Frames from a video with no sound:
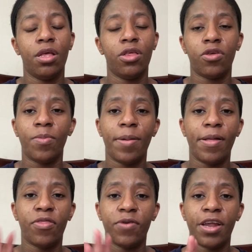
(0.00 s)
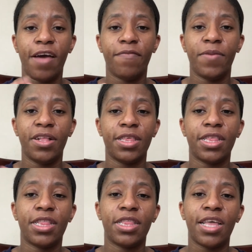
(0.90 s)
so about 3.5 months,
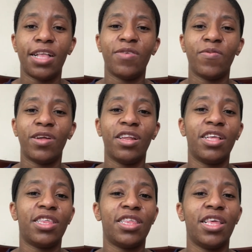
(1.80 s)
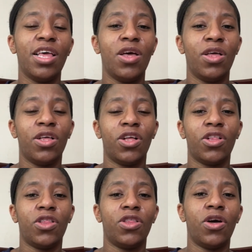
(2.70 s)
that's when his
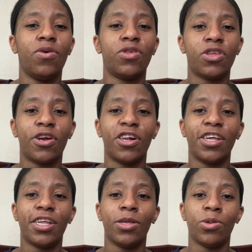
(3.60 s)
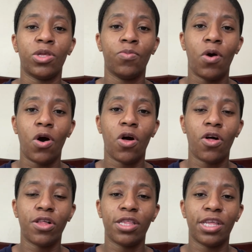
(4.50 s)
clothes started looking a little
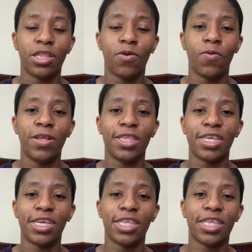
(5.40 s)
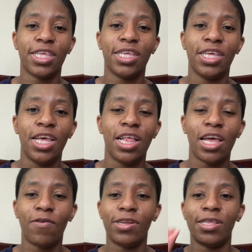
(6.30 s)
small, like the onesies.
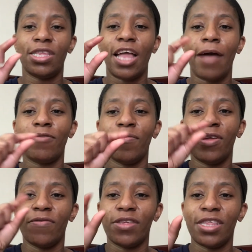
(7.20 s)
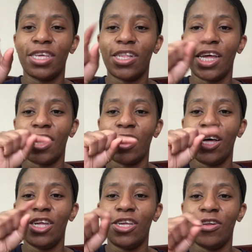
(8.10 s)
Like when he snapped them, there was still, like,
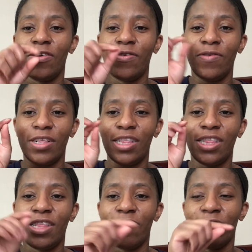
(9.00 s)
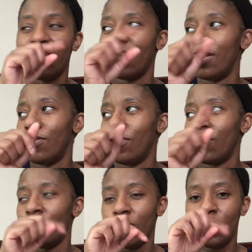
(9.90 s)
there was like a little
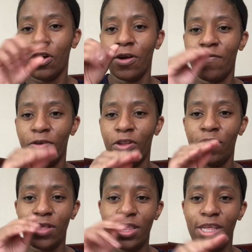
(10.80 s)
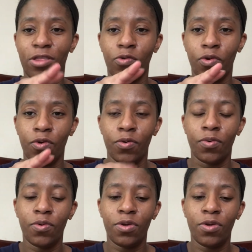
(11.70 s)
curve and you could see through